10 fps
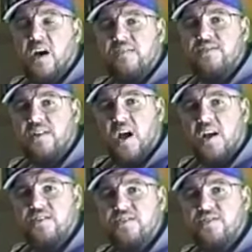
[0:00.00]
of
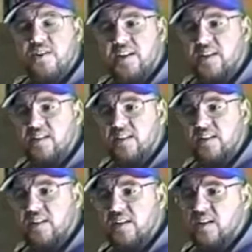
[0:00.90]
sludge treated
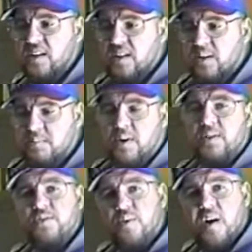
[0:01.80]

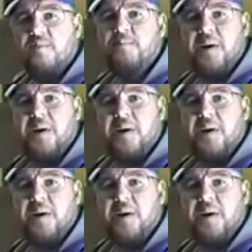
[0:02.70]
per 12